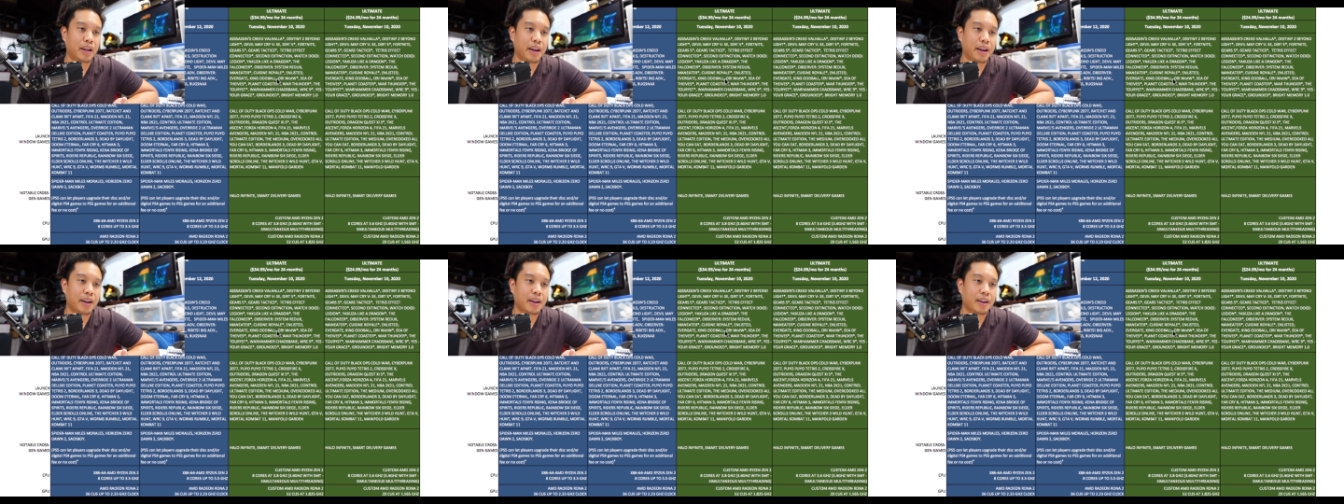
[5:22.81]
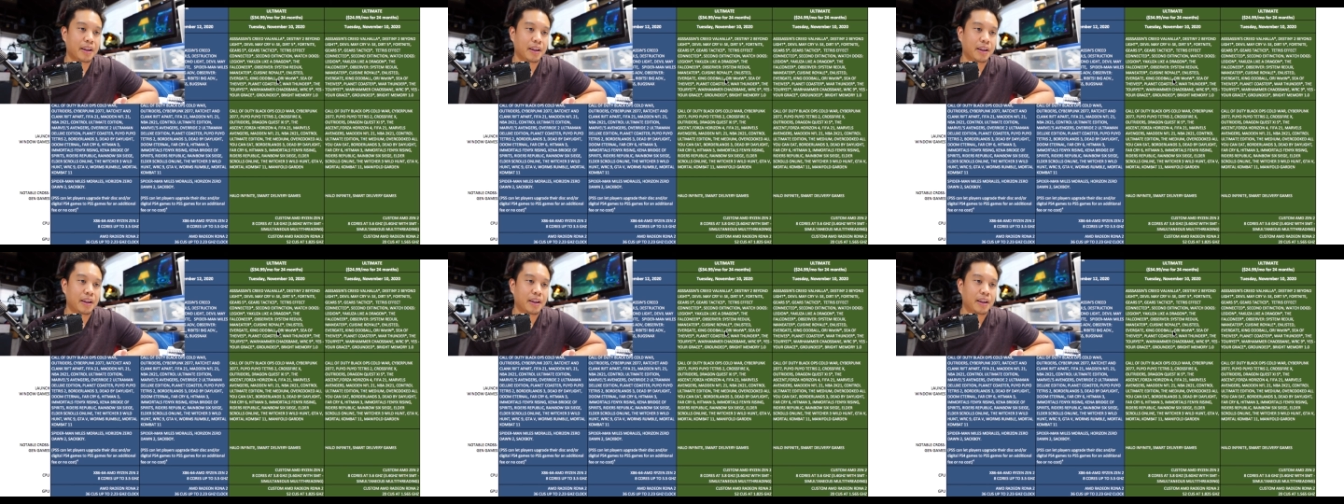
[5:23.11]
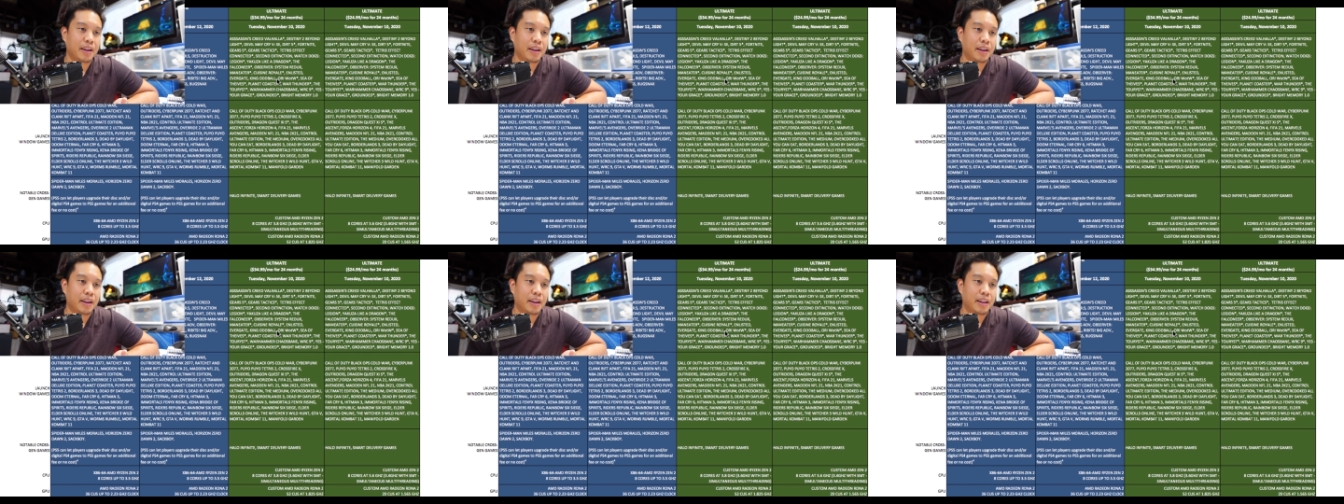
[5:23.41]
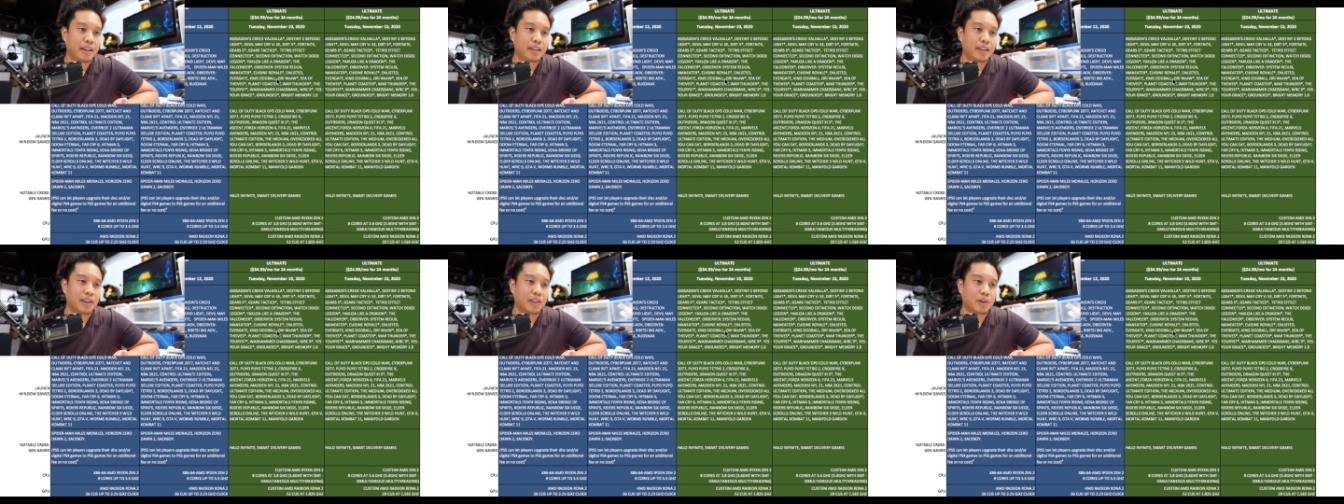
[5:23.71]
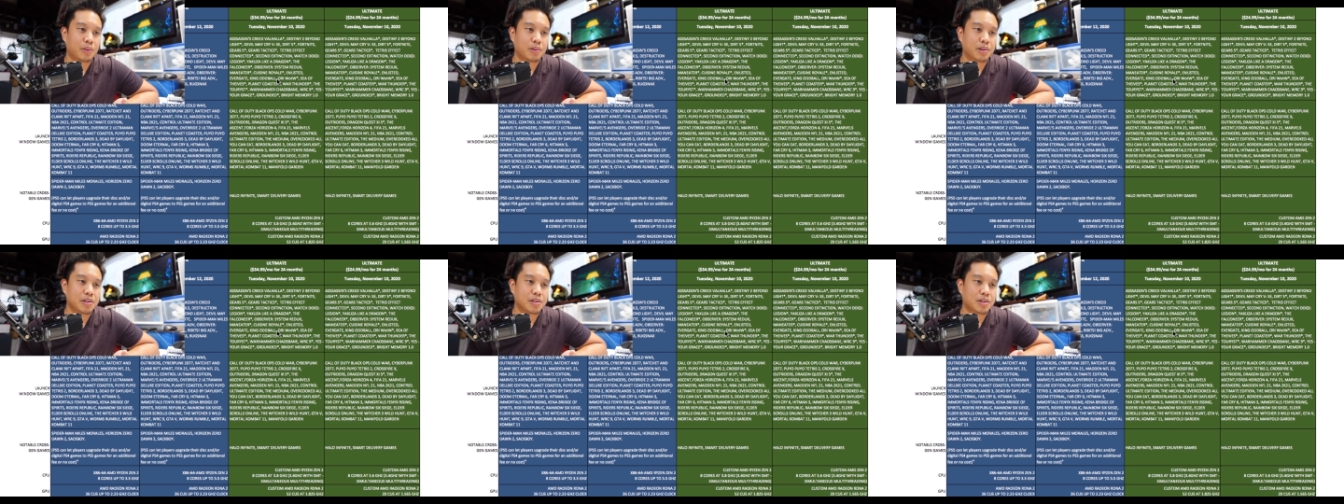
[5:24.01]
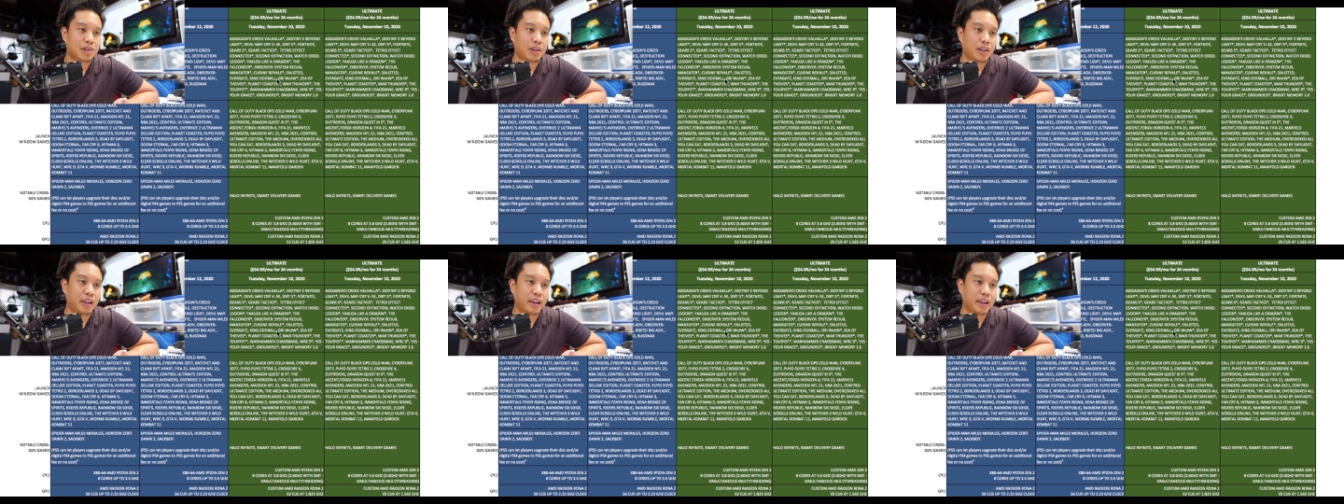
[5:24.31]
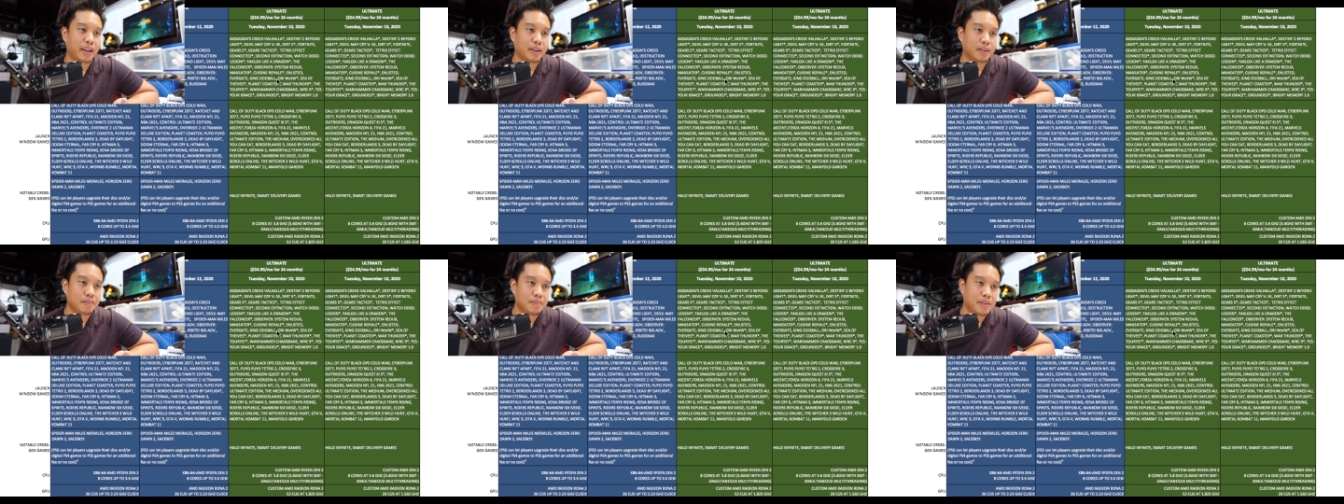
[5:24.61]
Like the other ones are
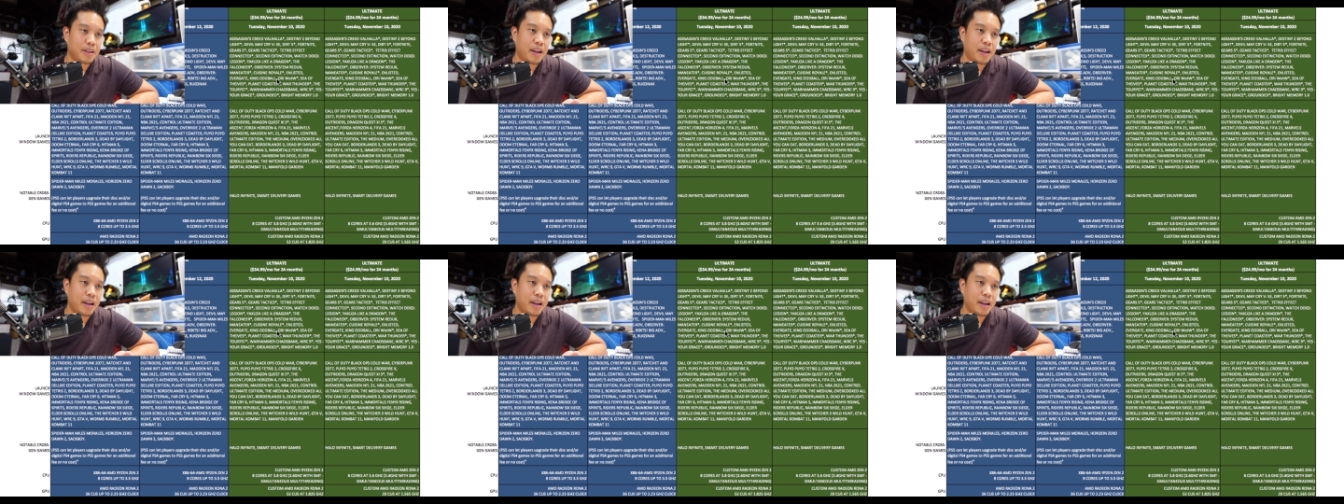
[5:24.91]
like,